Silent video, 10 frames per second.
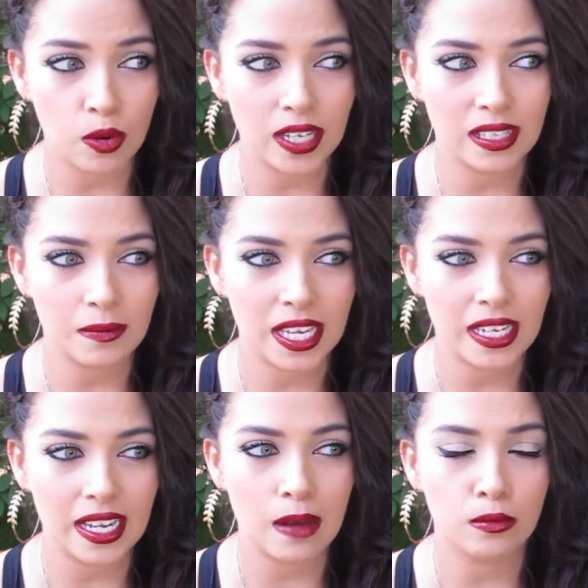except
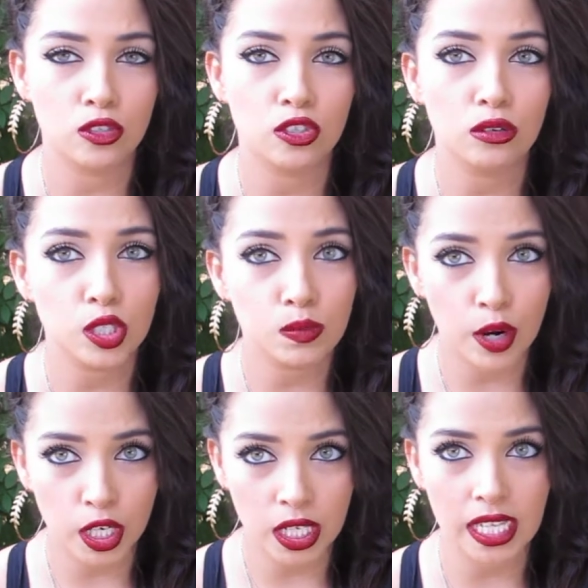Candy Apple is so
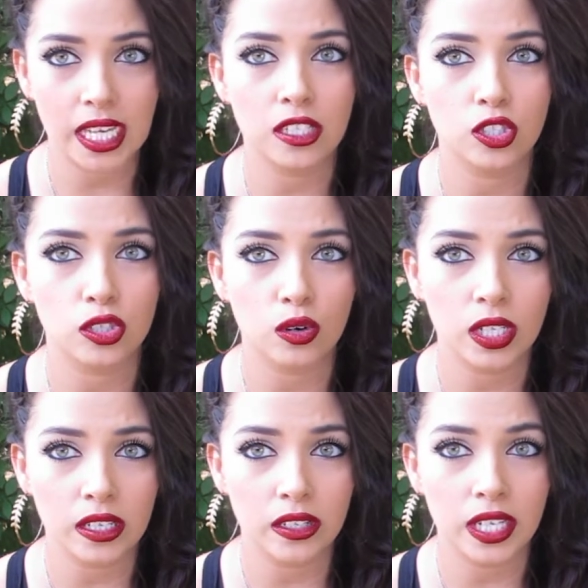sparkly and so
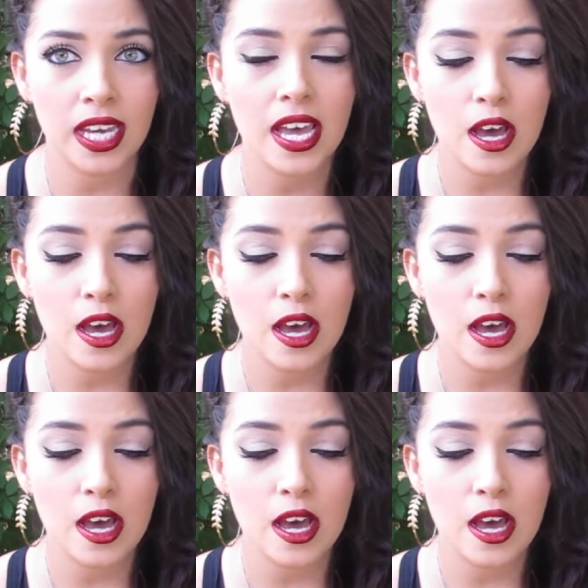glittery,